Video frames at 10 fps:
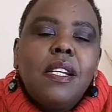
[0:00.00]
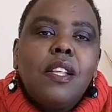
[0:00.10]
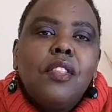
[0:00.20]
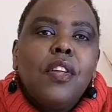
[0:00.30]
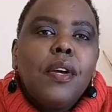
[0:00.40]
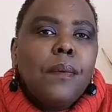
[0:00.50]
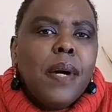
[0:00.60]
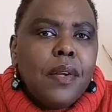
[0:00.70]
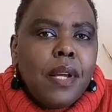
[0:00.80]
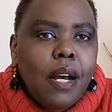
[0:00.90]

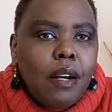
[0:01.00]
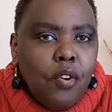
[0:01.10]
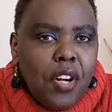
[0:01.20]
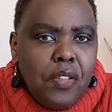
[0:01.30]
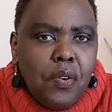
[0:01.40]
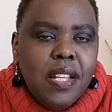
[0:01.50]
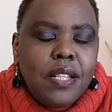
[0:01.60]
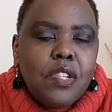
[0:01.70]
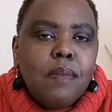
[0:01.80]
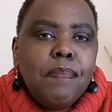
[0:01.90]
when you are going through the
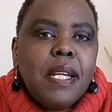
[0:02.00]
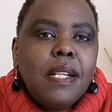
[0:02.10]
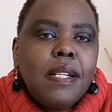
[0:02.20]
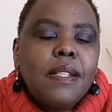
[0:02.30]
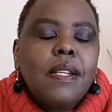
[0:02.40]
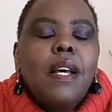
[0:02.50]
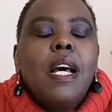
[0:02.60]
topics,